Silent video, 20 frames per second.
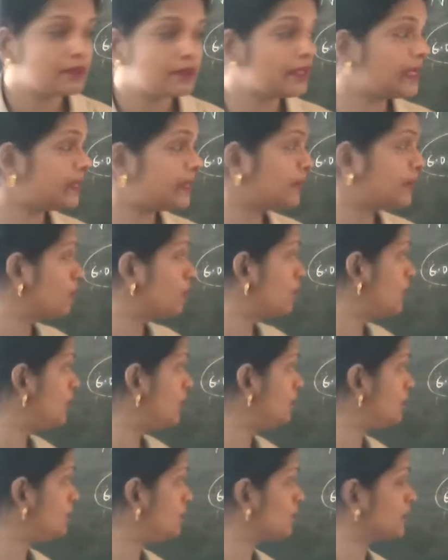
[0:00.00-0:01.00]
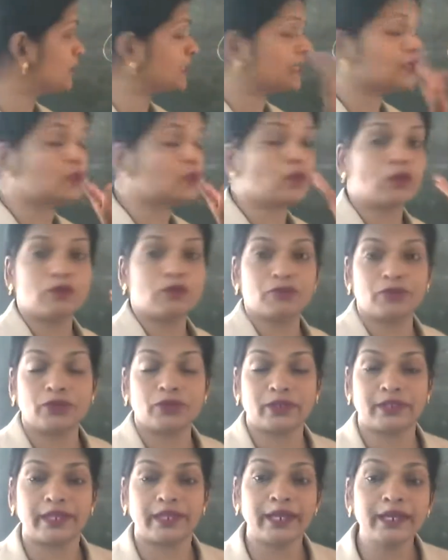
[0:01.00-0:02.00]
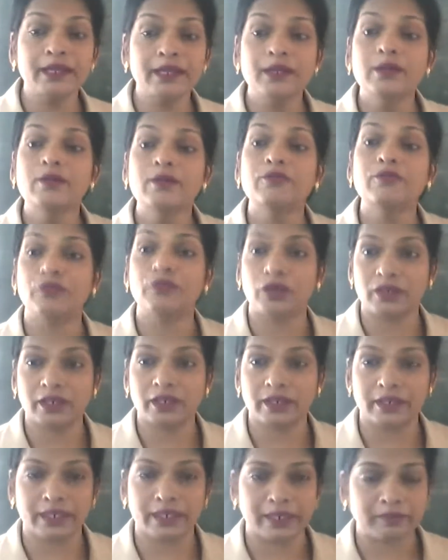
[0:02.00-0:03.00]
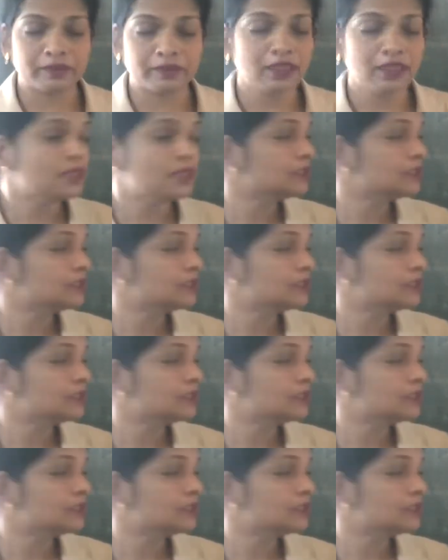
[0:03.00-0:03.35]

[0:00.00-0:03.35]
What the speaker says: then only you can go for that 14 grams.